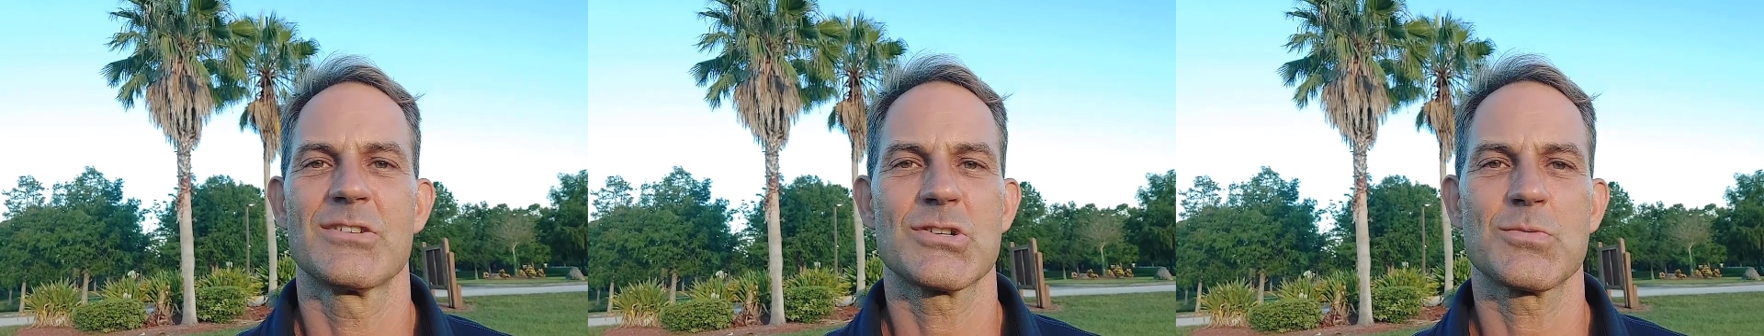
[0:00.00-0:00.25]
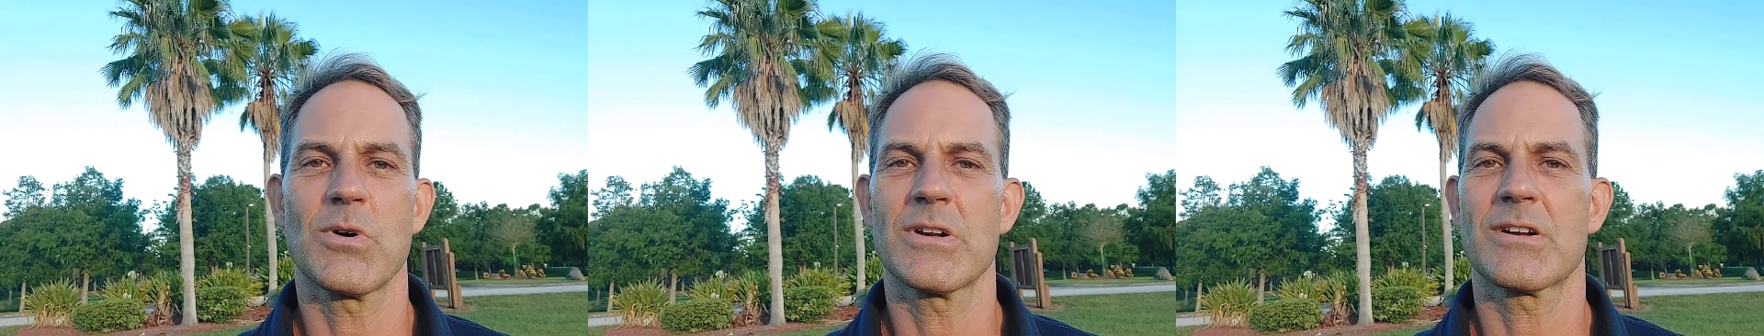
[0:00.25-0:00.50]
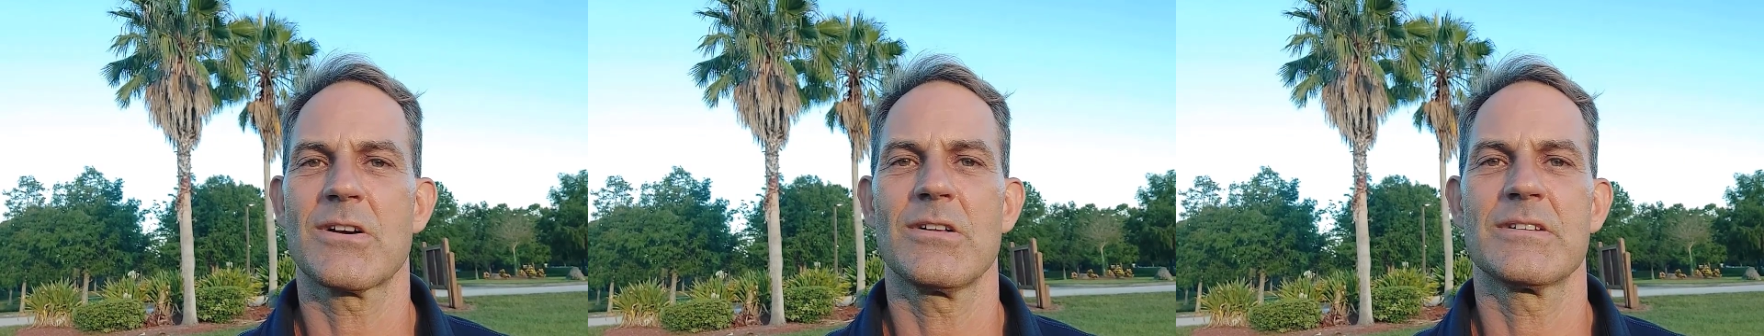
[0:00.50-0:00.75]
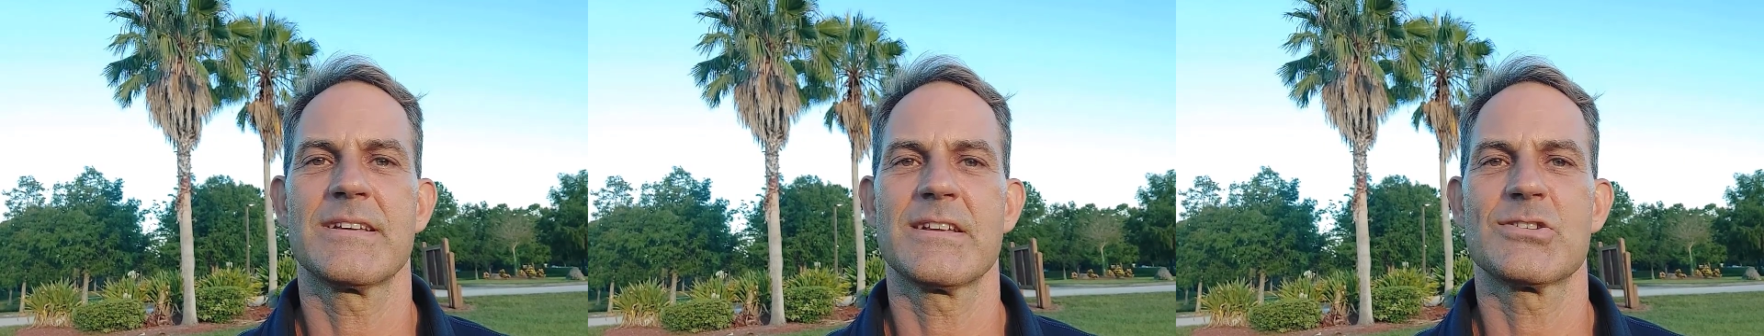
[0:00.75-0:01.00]
Just want to
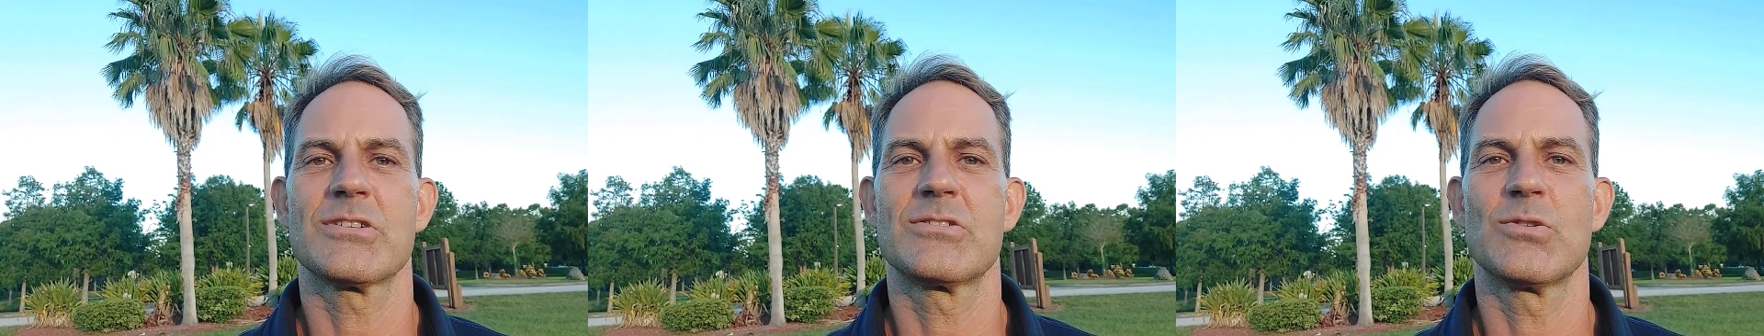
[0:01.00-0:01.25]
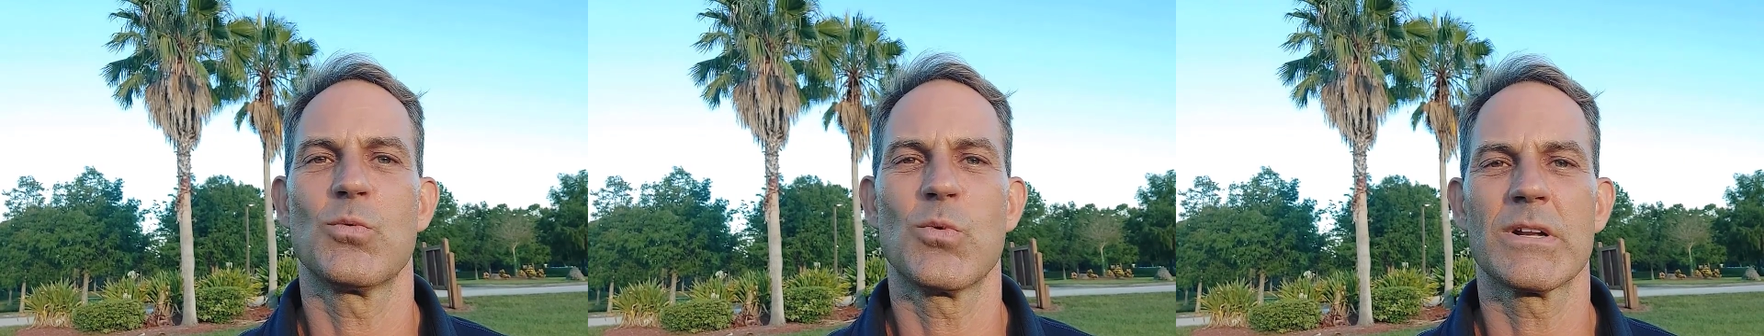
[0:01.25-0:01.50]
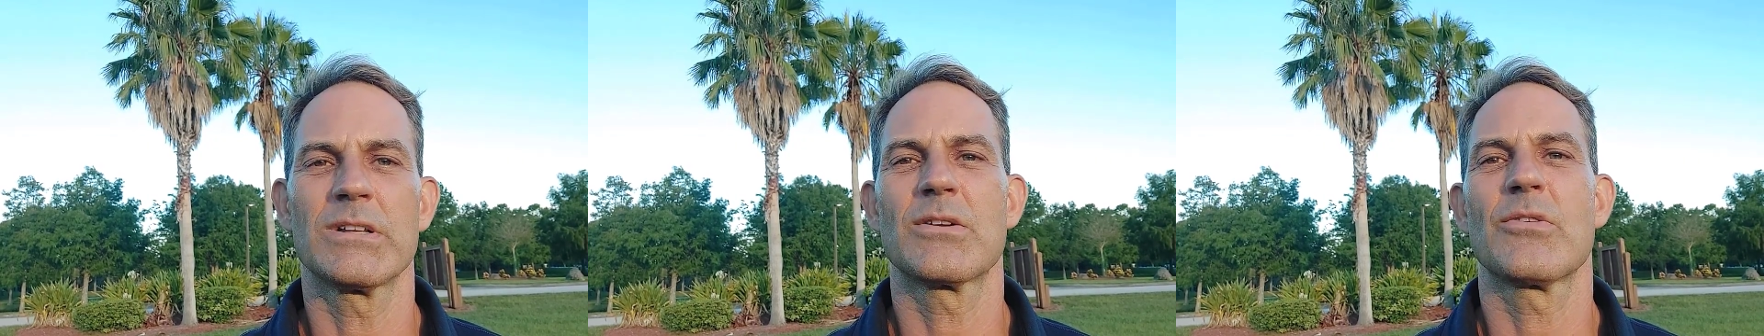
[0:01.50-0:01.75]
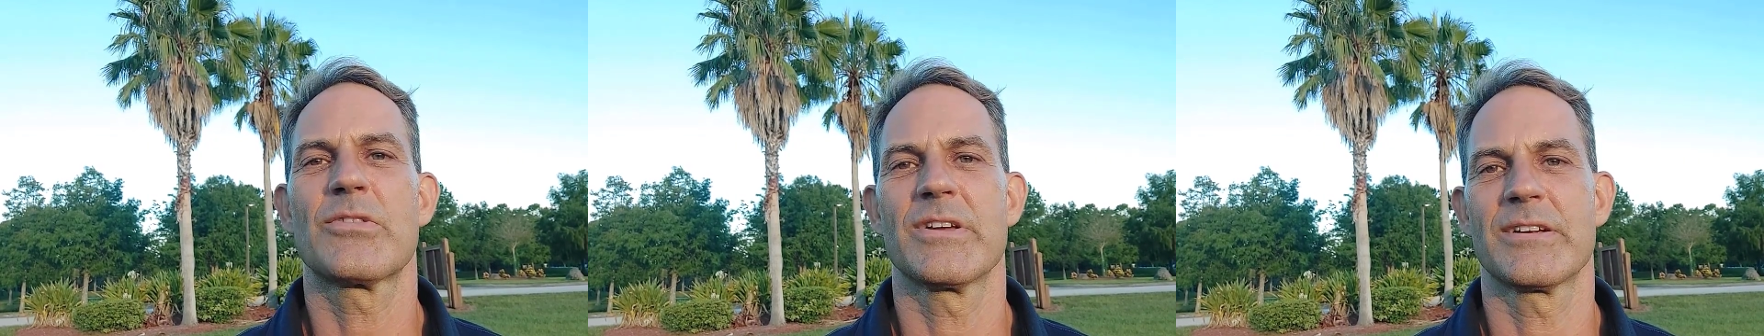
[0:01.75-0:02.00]
call attention to one
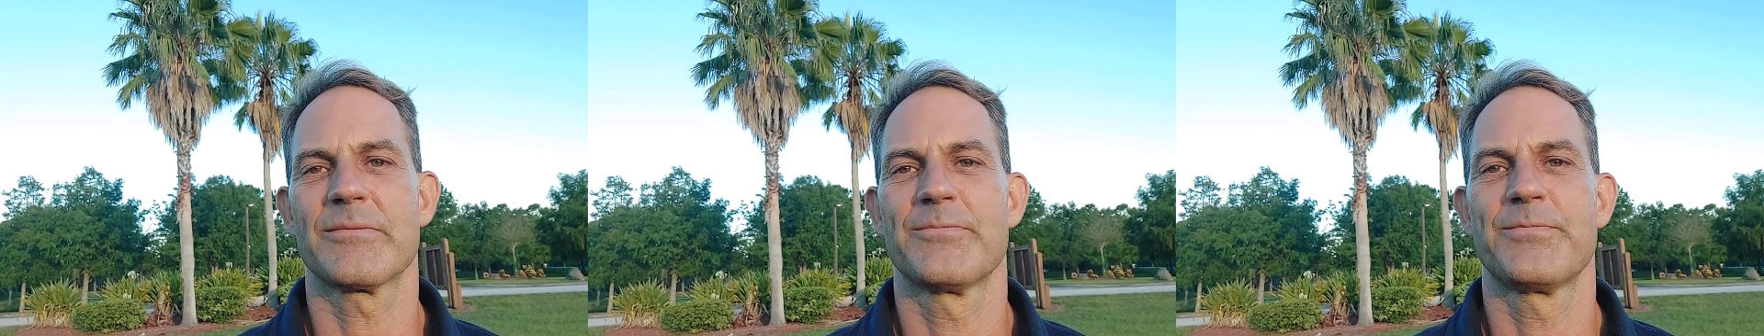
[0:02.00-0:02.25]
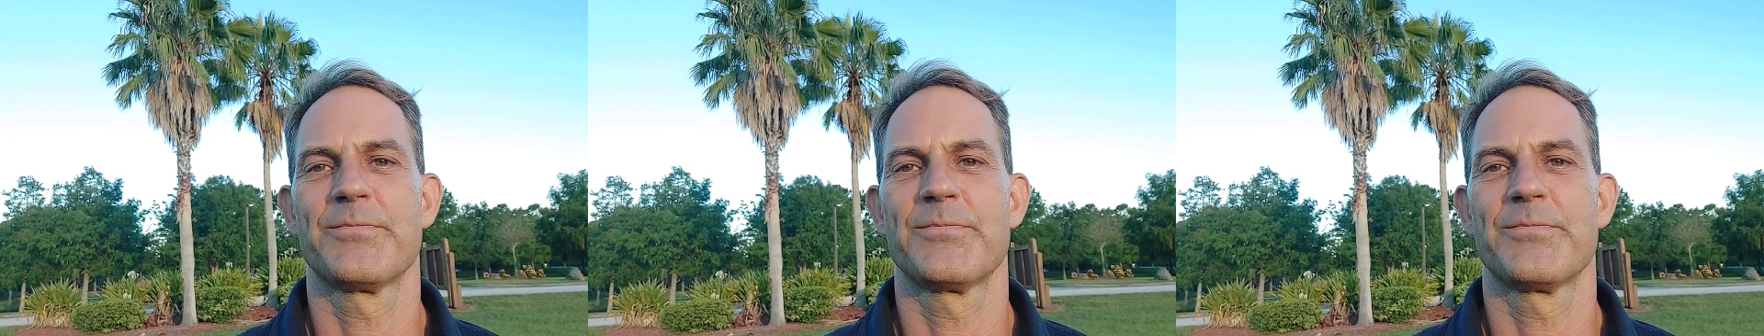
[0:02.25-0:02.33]
little thing.